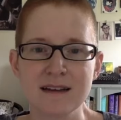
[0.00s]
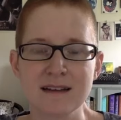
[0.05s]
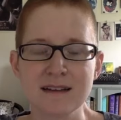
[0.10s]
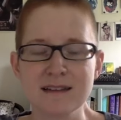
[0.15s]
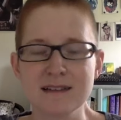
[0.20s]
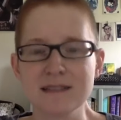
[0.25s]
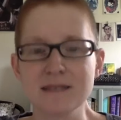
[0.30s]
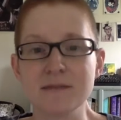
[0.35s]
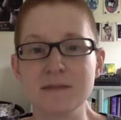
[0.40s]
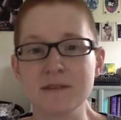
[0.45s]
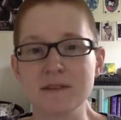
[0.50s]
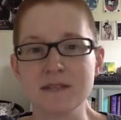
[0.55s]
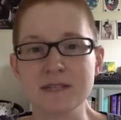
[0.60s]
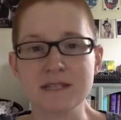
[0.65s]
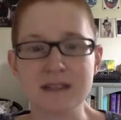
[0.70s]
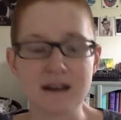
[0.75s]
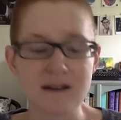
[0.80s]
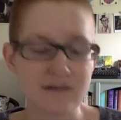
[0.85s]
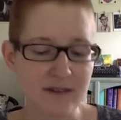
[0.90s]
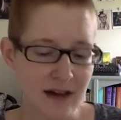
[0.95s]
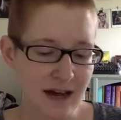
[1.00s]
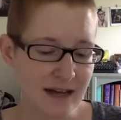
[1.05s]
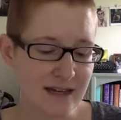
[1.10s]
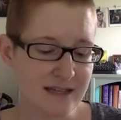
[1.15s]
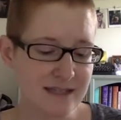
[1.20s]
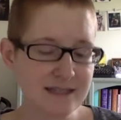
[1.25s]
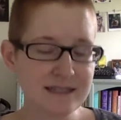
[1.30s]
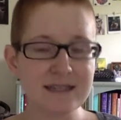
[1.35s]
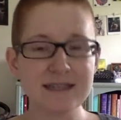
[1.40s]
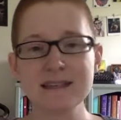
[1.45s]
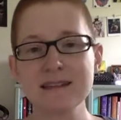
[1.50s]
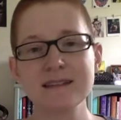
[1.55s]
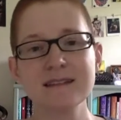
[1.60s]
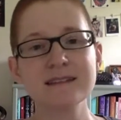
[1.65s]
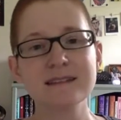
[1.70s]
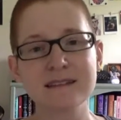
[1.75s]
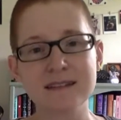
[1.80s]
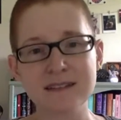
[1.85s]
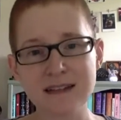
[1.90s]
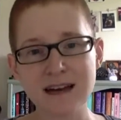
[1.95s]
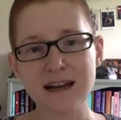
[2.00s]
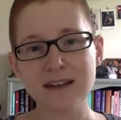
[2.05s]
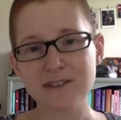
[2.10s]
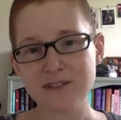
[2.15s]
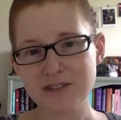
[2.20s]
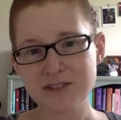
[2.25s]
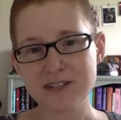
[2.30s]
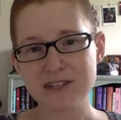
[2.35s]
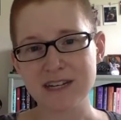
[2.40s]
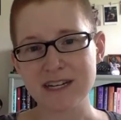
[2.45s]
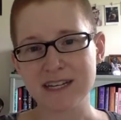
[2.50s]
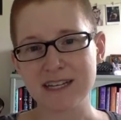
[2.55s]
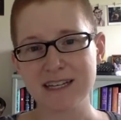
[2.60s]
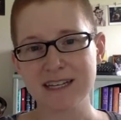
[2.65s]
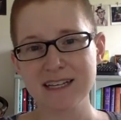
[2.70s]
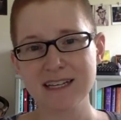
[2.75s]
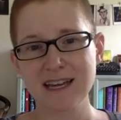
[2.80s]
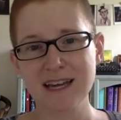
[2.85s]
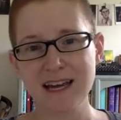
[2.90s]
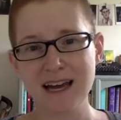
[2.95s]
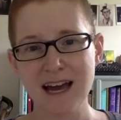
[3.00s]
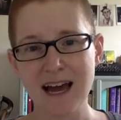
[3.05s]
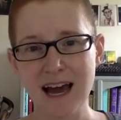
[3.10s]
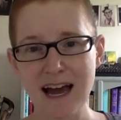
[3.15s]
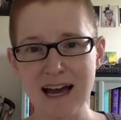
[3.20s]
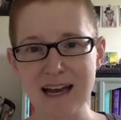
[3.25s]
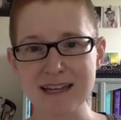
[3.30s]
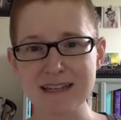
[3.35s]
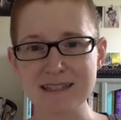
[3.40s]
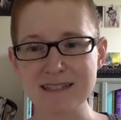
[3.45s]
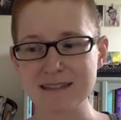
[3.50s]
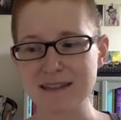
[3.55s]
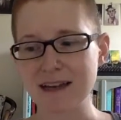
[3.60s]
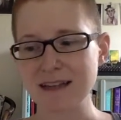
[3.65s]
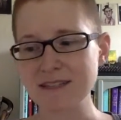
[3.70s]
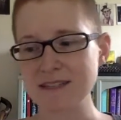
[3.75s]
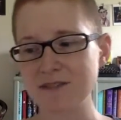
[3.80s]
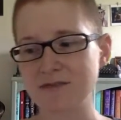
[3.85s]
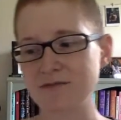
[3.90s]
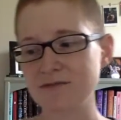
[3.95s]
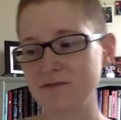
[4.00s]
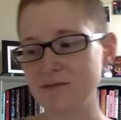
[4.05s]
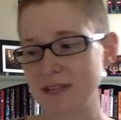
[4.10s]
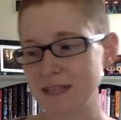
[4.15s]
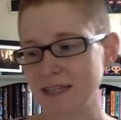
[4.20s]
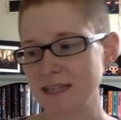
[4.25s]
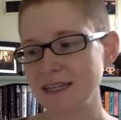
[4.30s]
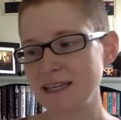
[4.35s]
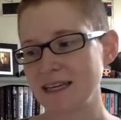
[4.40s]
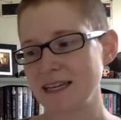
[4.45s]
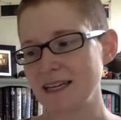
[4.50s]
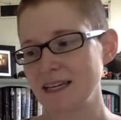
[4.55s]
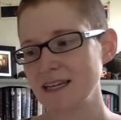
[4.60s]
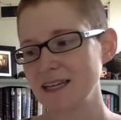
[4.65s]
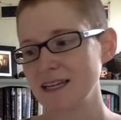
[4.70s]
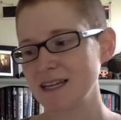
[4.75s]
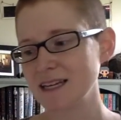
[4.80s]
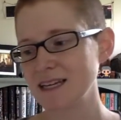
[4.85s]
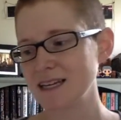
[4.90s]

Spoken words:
some of this stuff. Honestly, the Dollar Tree has lots of really